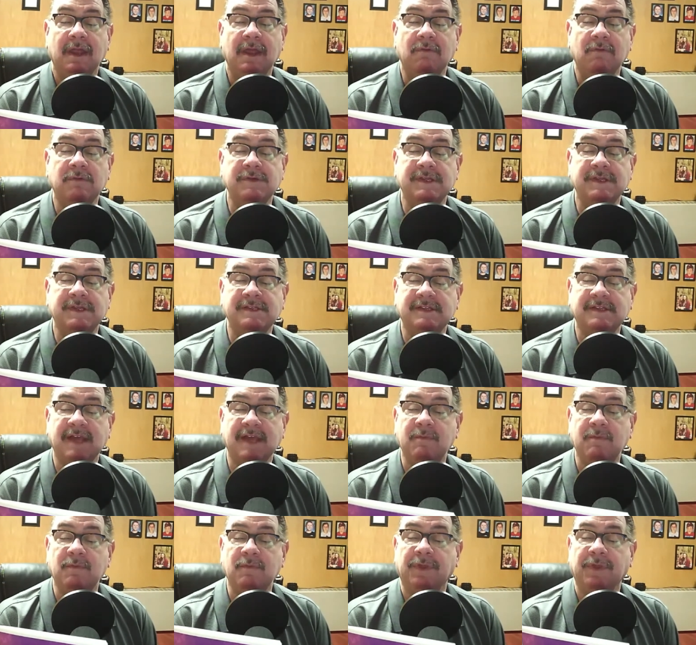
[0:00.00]
It was the
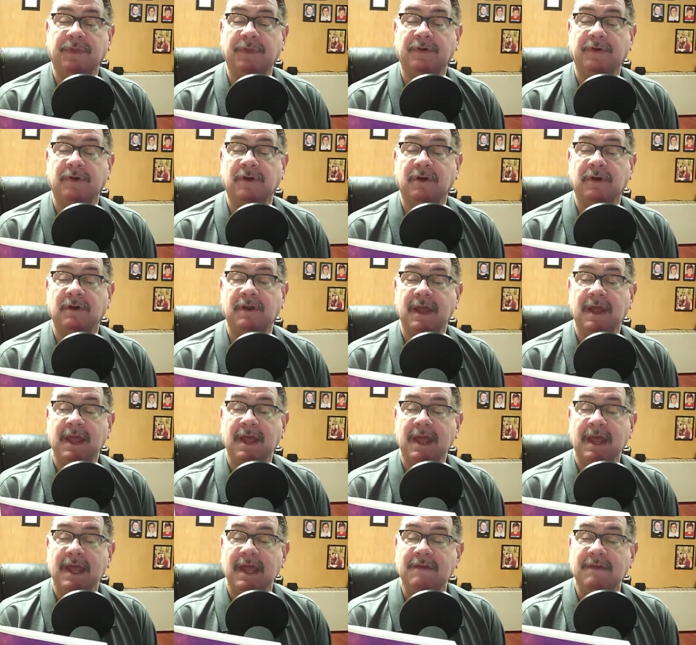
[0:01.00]
same with the third.
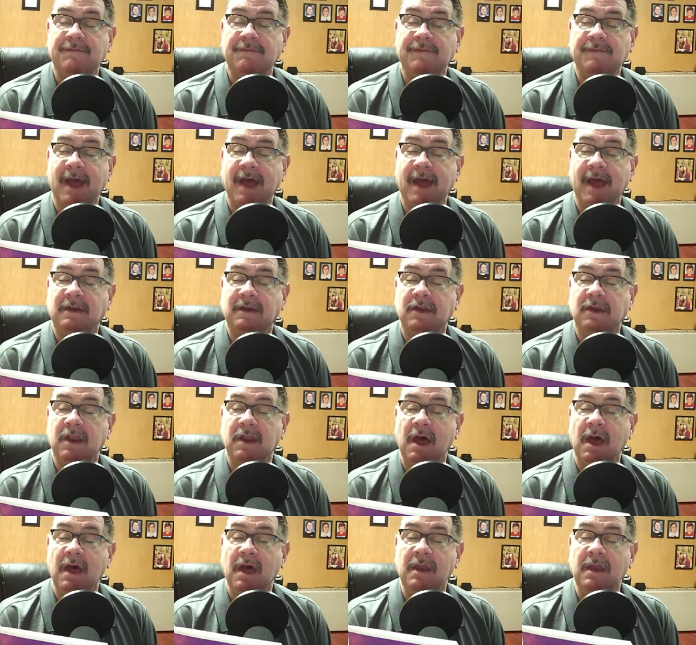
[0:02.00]
In fact,
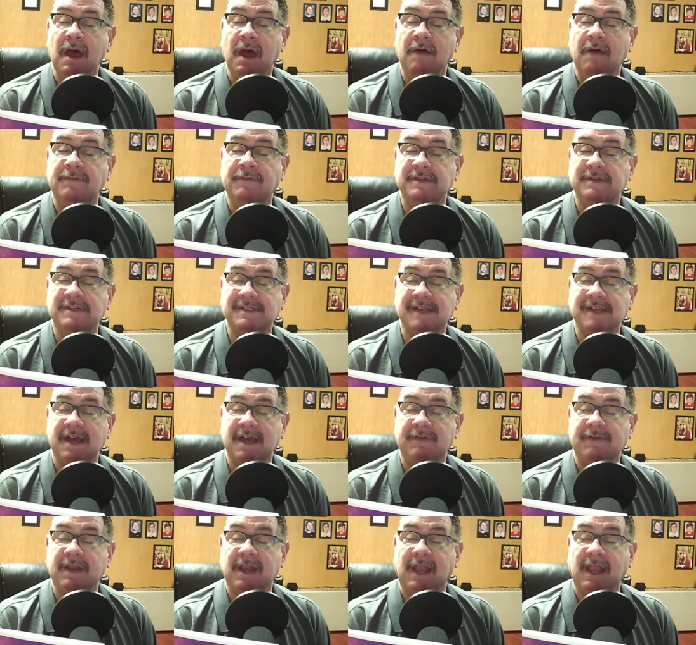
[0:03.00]
none of the
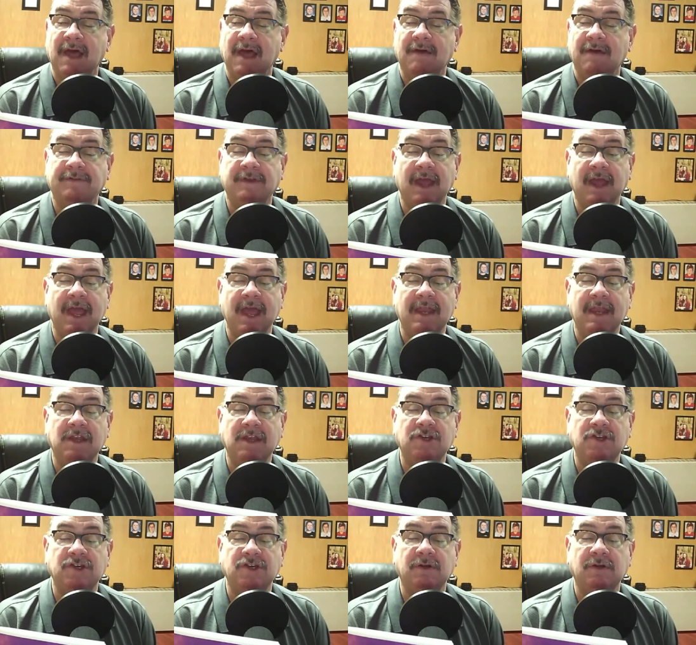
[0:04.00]
seven left
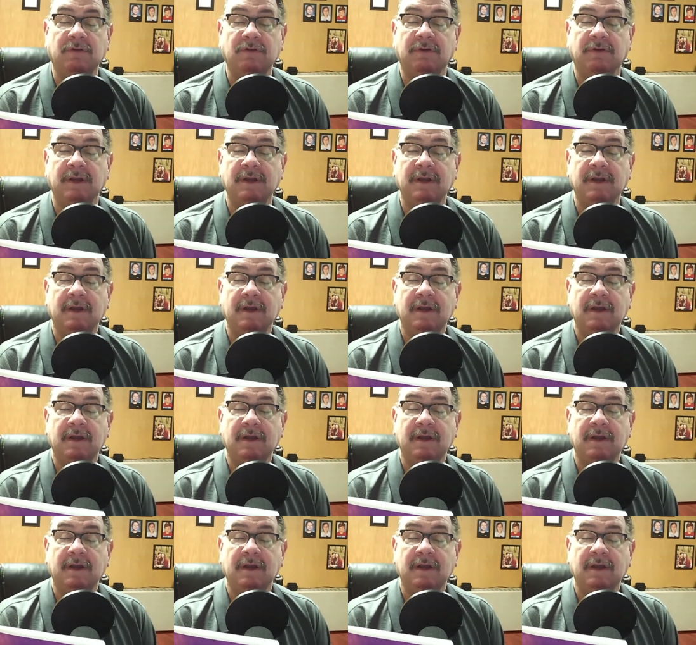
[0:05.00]
any children.